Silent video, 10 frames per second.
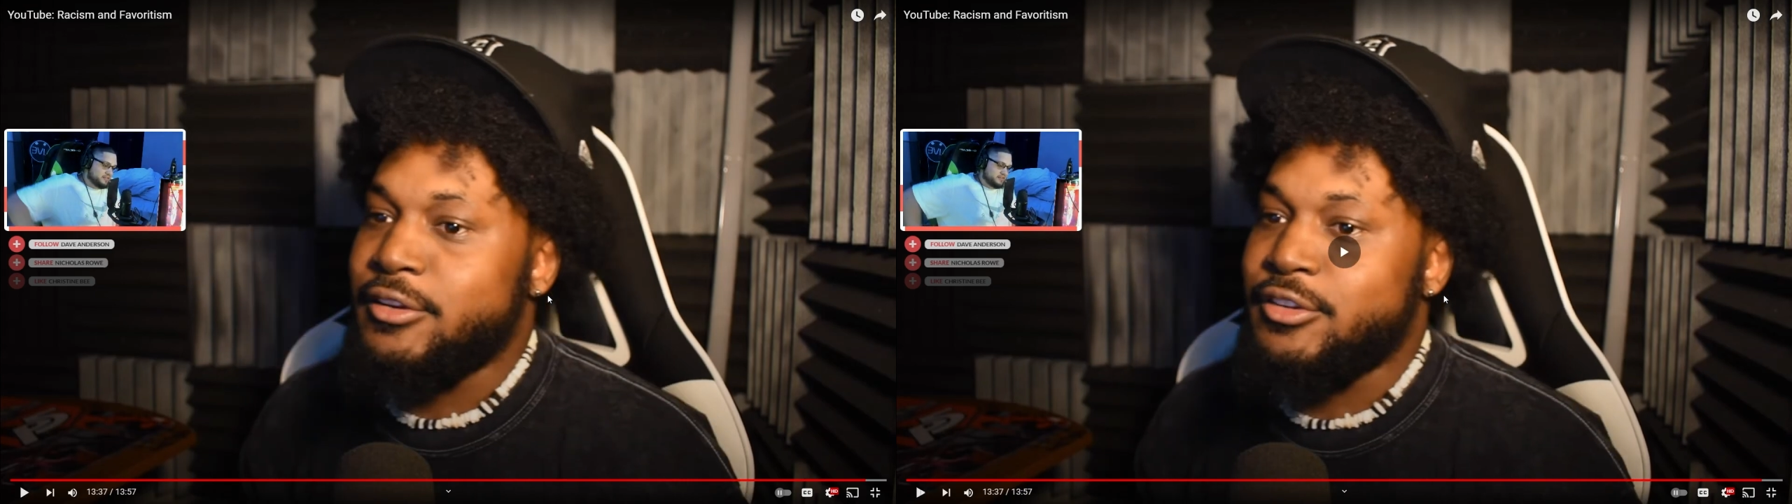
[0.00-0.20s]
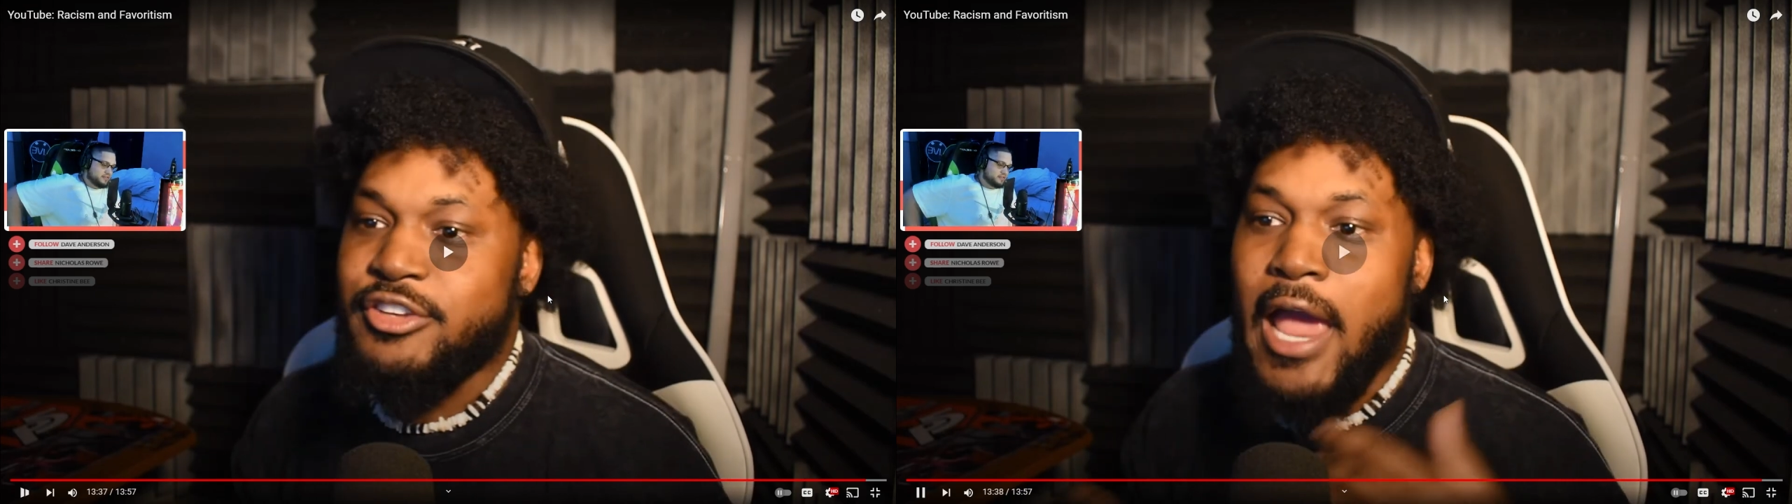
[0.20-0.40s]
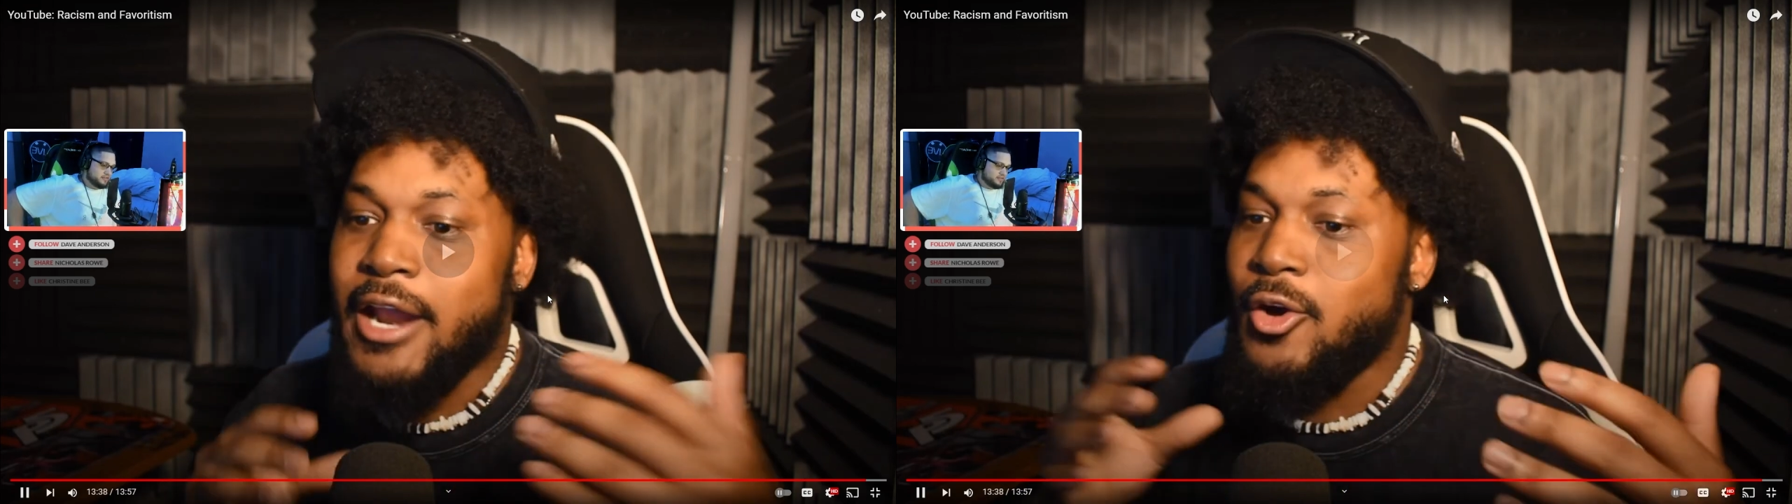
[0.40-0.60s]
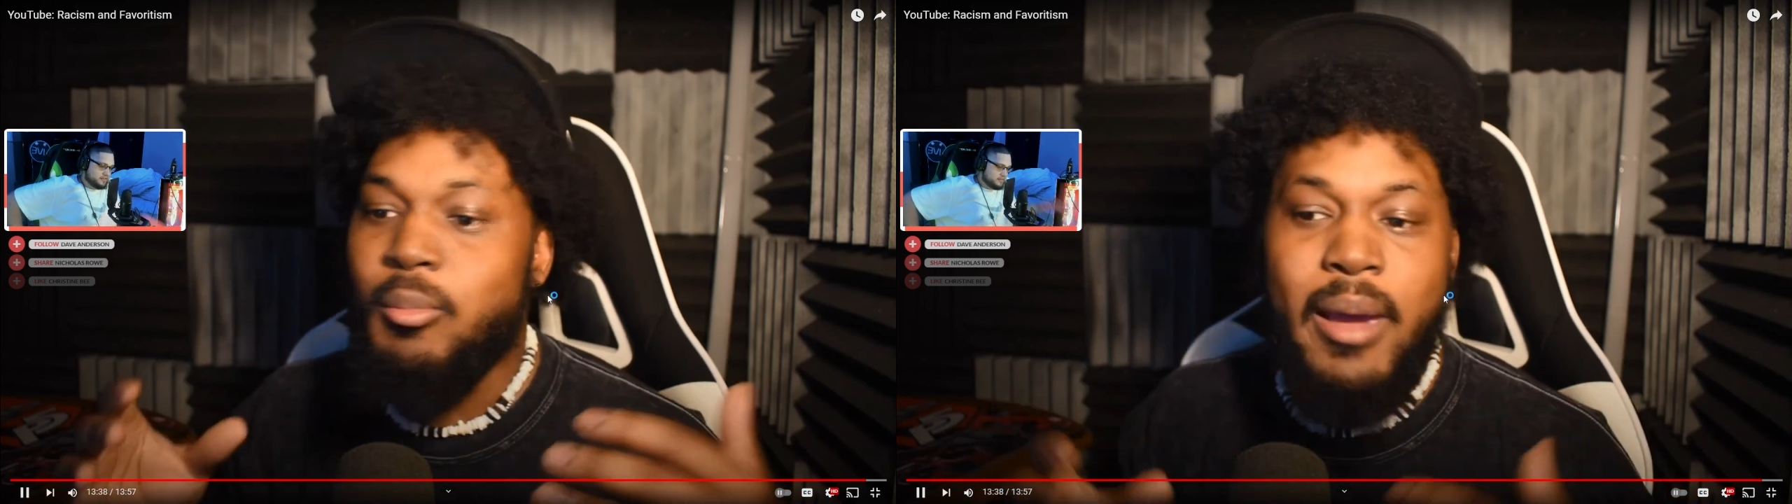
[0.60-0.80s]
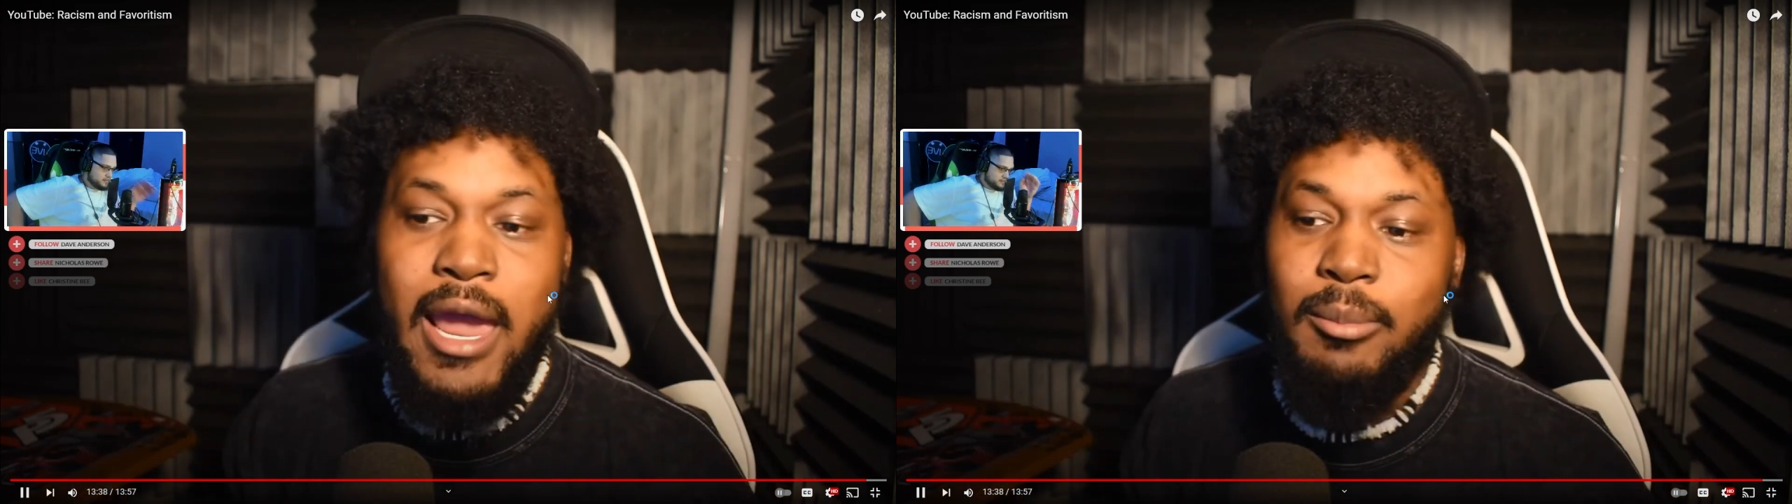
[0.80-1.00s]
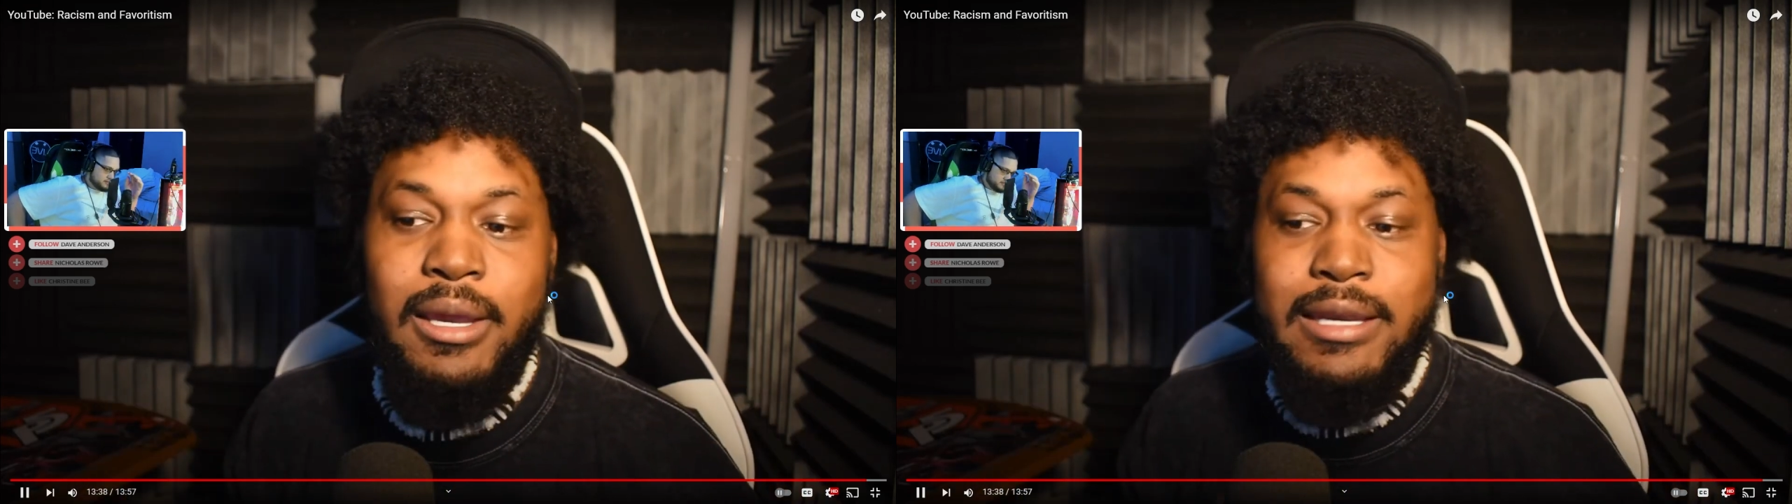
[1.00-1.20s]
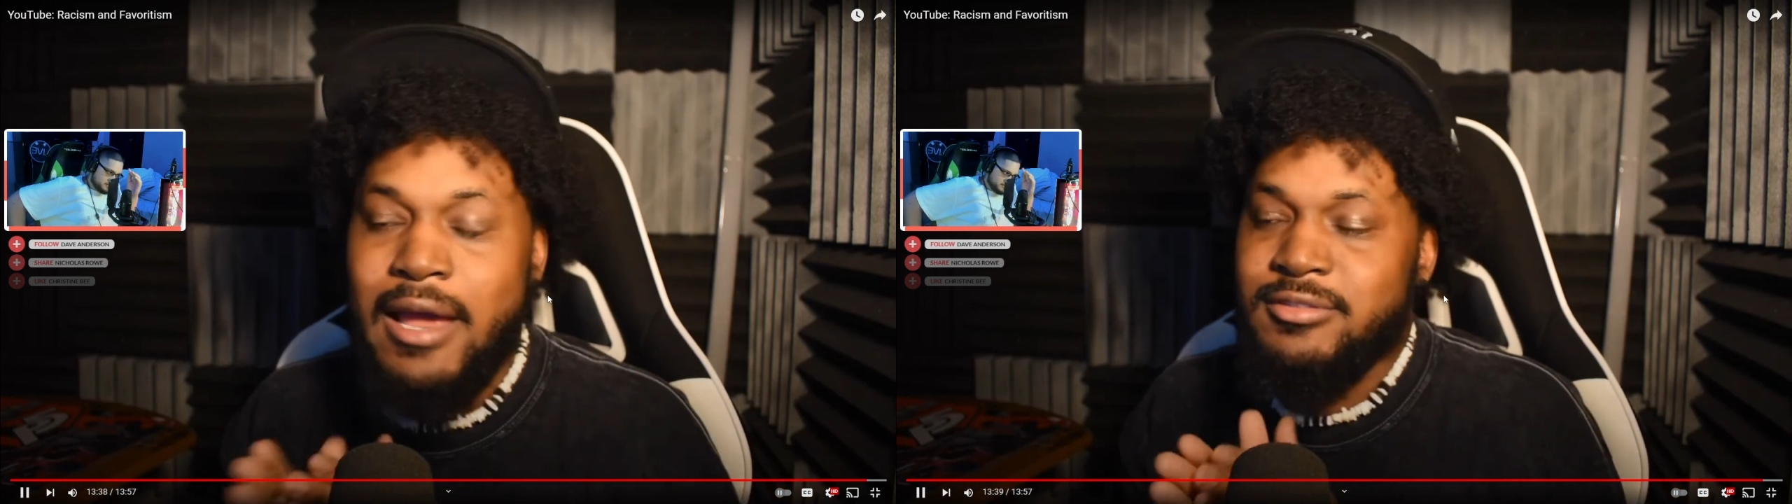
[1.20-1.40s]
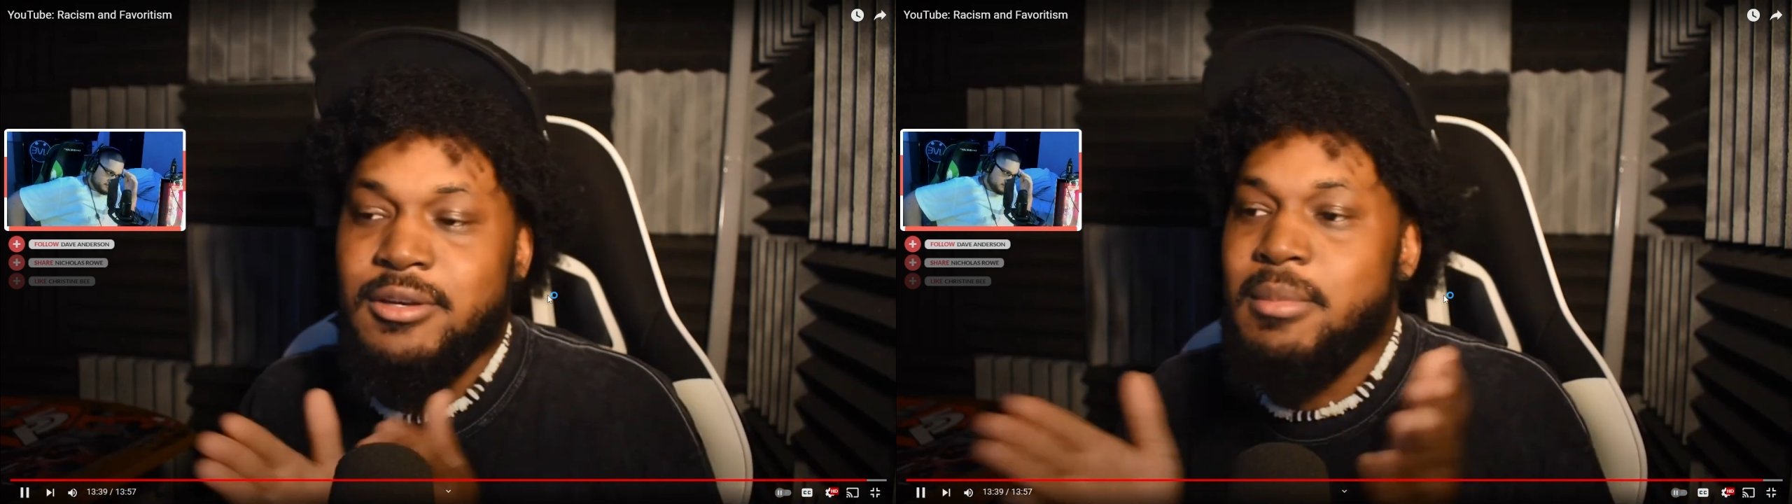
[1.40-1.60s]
Shadow ban me, not send